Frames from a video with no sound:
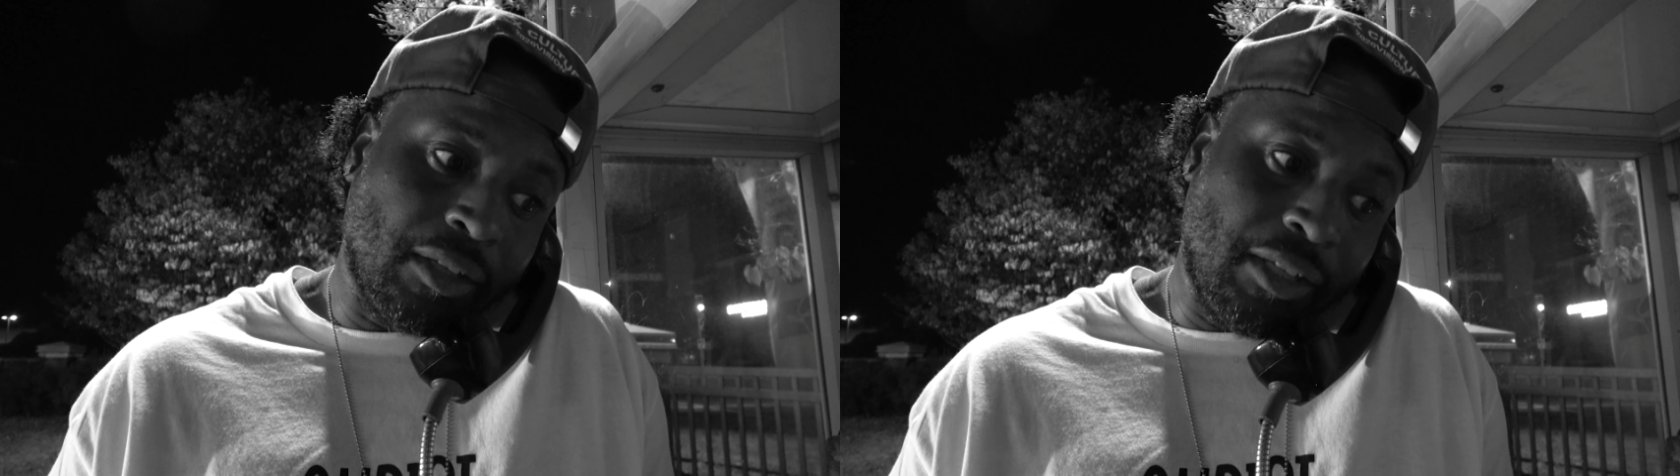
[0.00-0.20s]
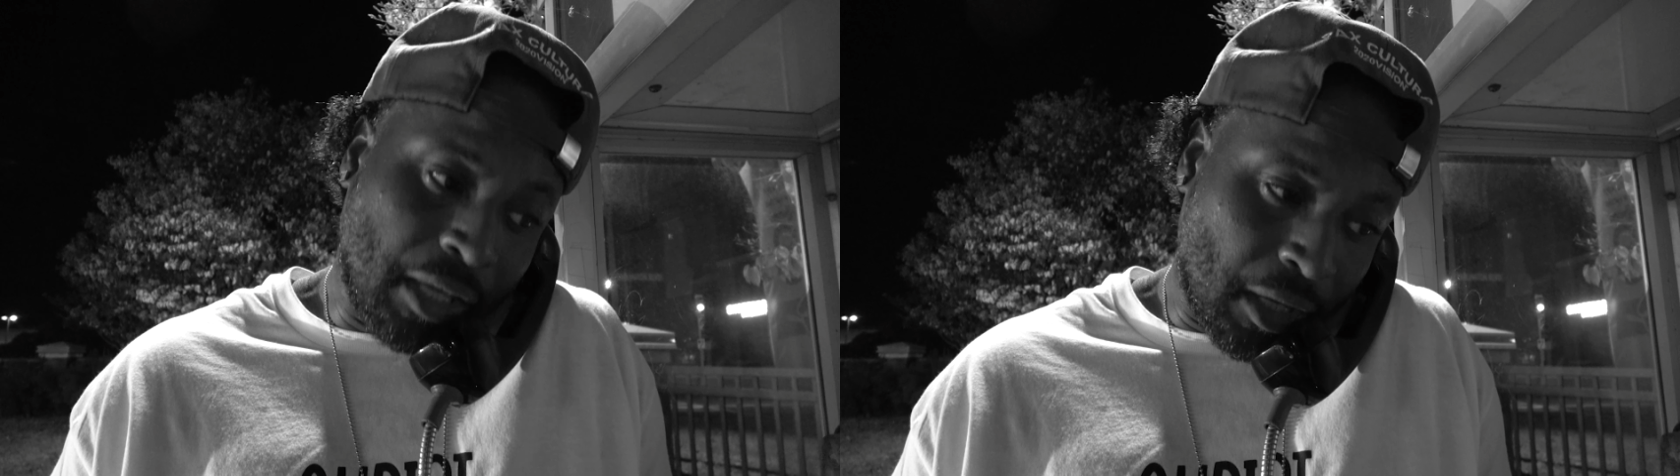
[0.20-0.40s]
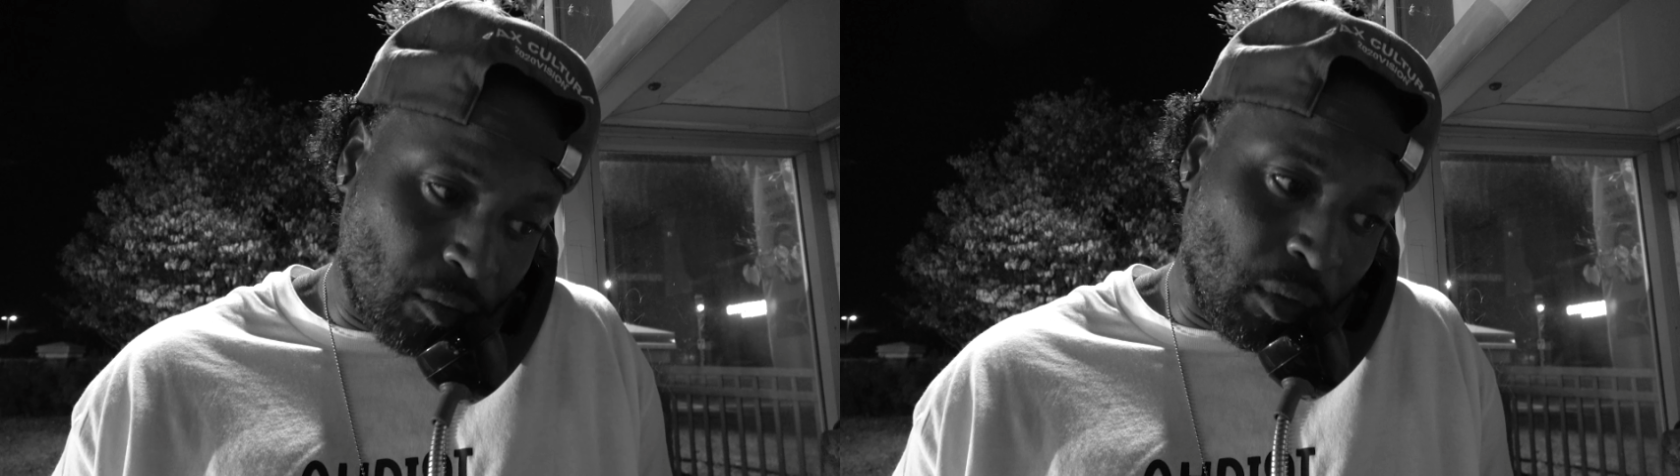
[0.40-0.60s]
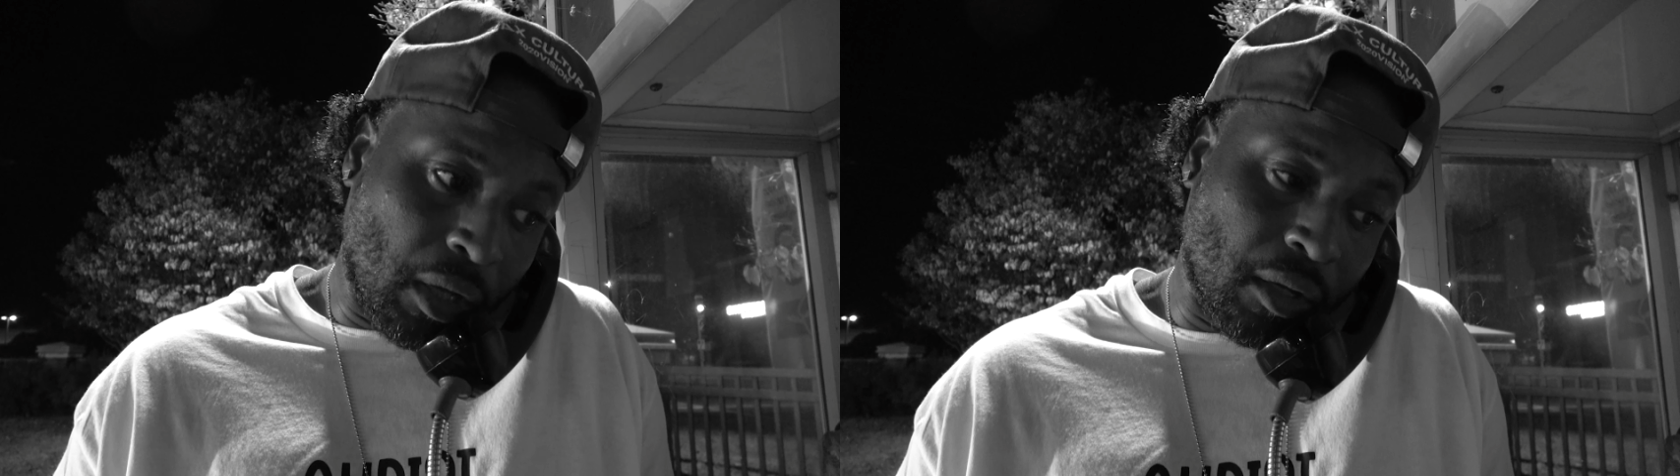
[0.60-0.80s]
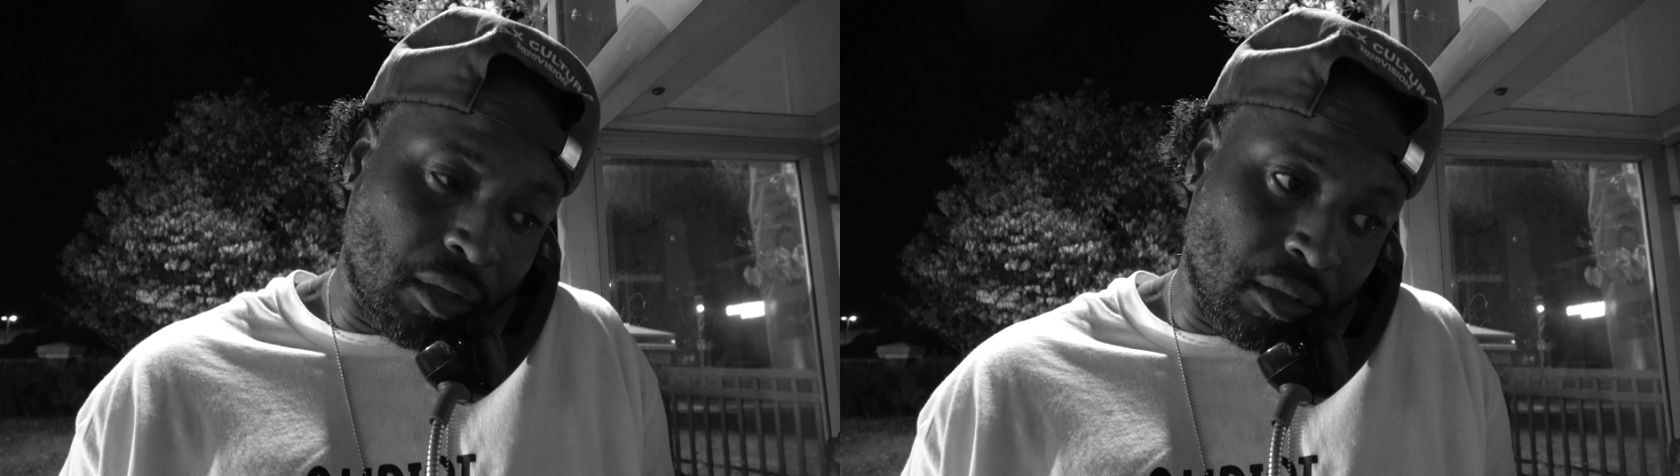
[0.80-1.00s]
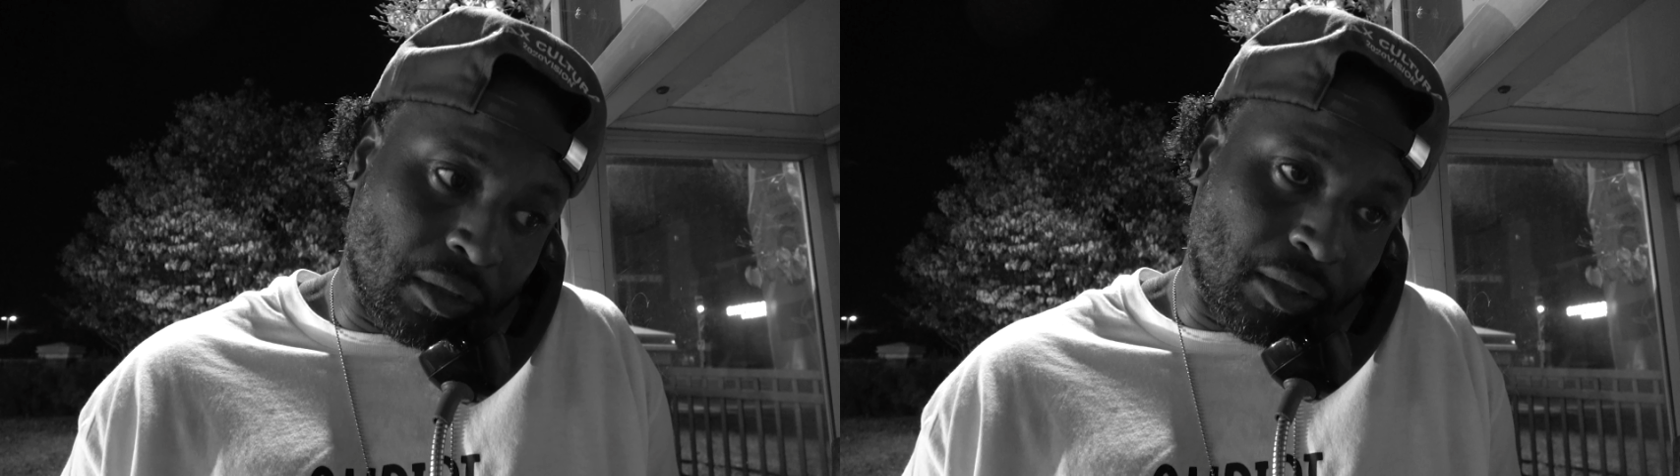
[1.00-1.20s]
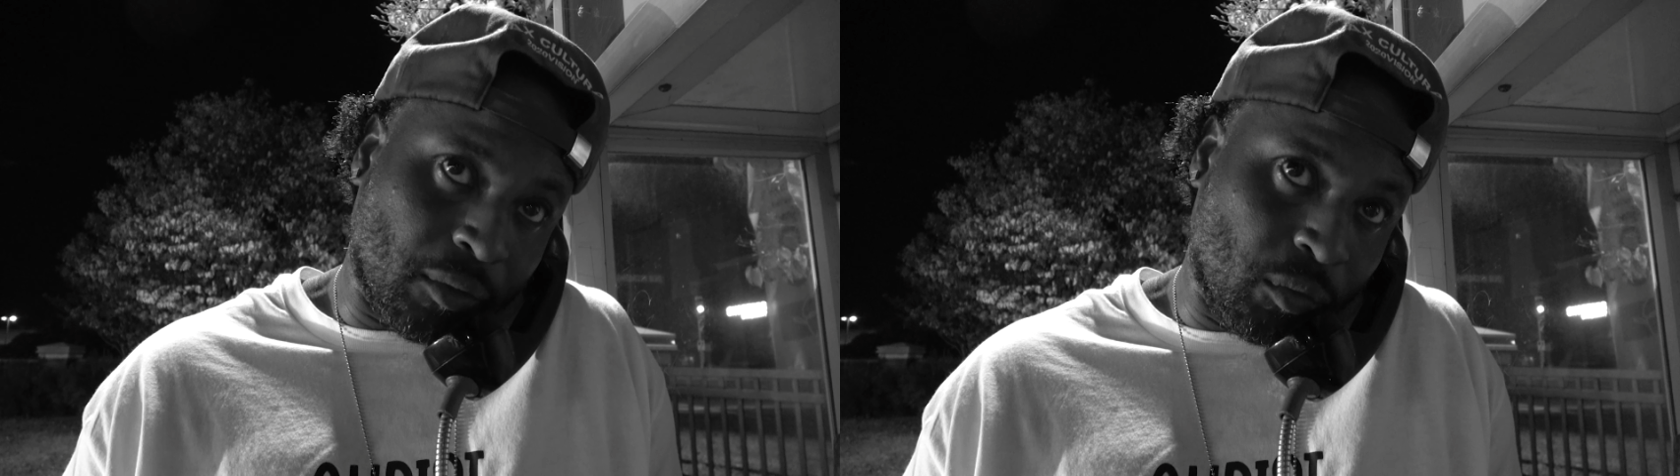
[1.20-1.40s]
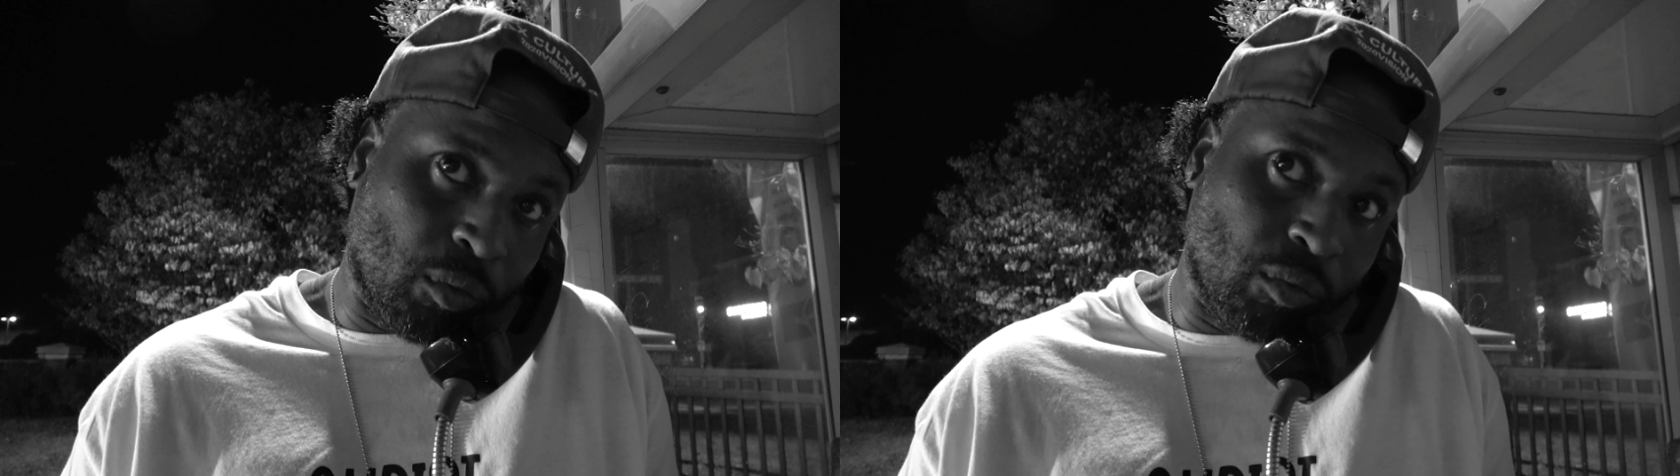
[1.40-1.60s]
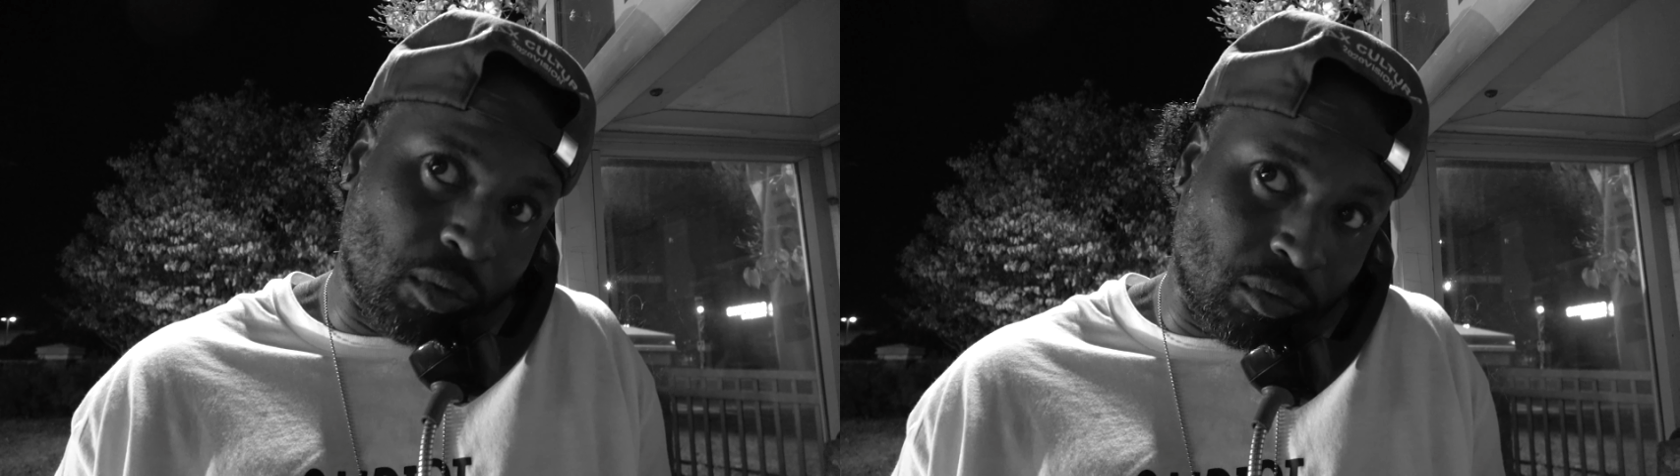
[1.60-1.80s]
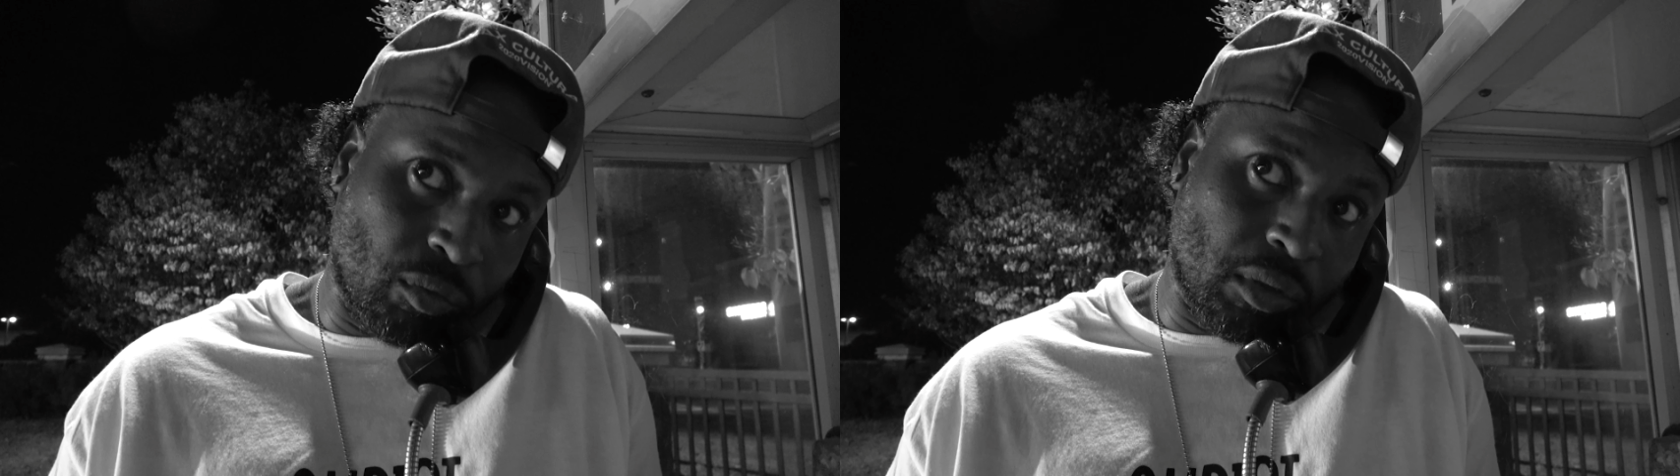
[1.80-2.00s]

Yeah, uh, we'll